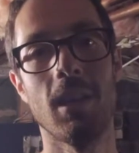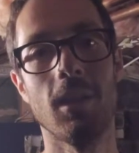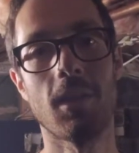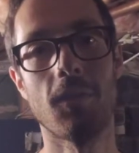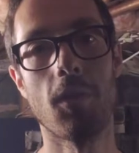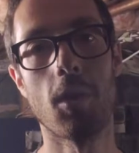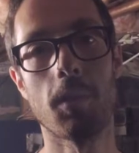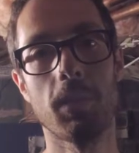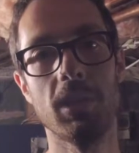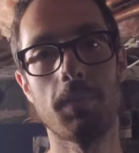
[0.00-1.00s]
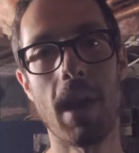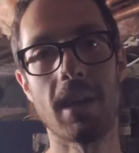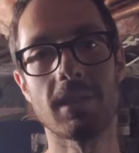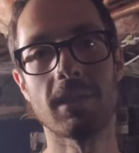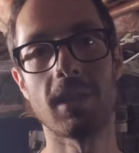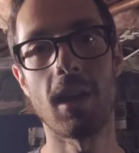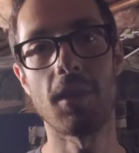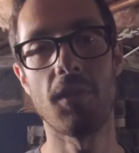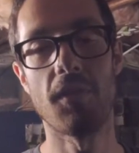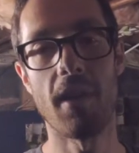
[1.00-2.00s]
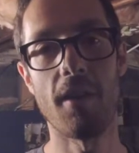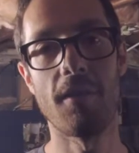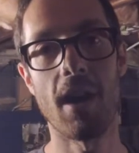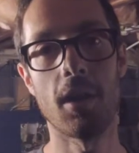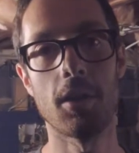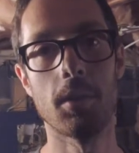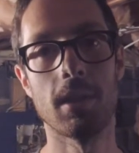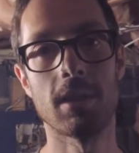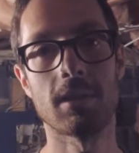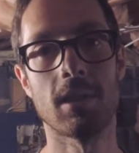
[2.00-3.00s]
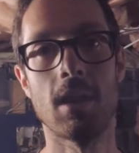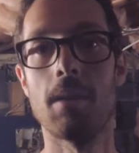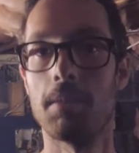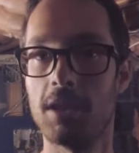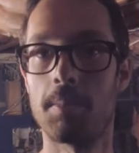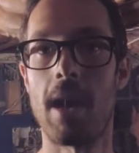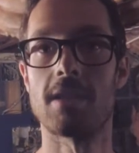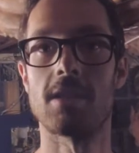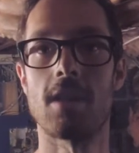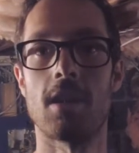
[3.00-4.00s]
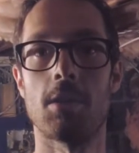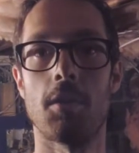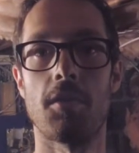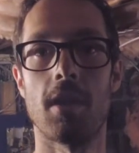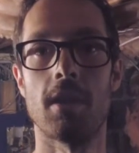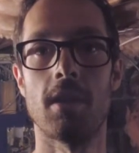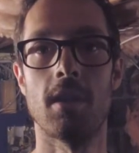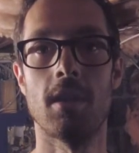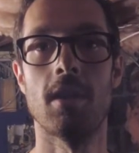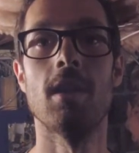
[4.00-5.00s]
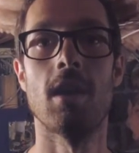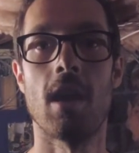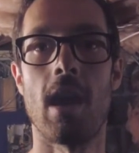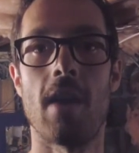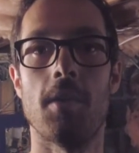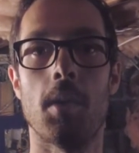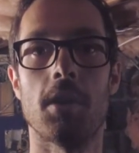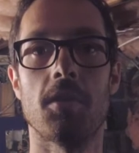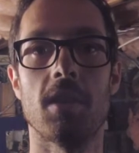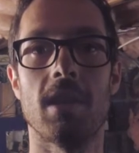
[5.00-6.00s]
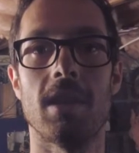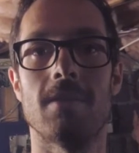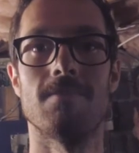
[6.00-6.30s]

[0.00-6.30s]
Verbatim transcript: Looking forward. Please pass this on. If you found value in this, please pass this on to a friend. Have a wonderful day.